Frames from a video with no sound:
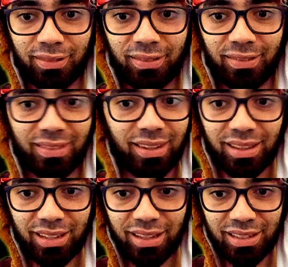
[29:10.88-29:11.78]
Then at
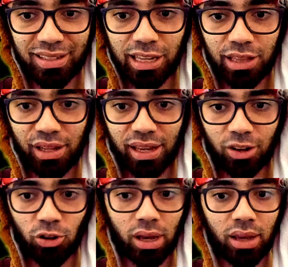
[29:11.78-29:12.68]
the end it's kind of like,
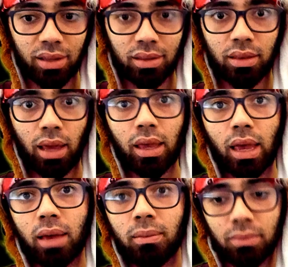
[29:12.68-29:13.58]
okay, they
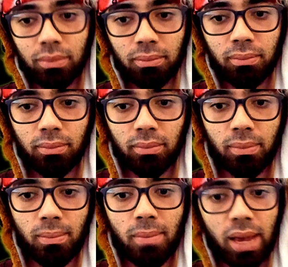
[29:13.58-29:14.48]
came,
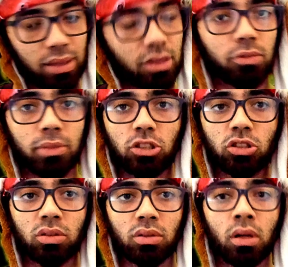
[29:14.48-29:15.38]
made their
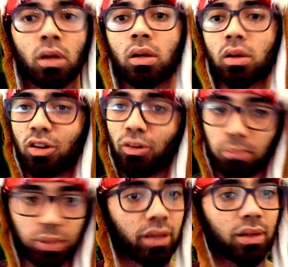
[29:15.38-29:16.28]
mission,
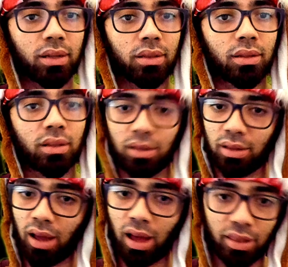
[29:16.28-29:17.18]
completed,
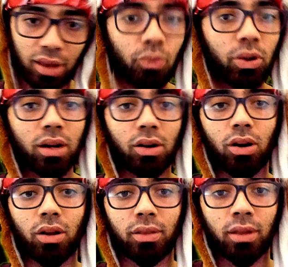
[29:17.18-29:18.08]
and now we are gone.
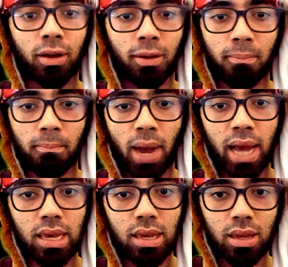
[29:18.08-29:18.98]

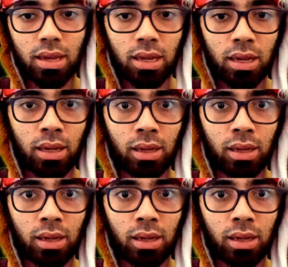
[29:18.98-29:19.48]
Bye.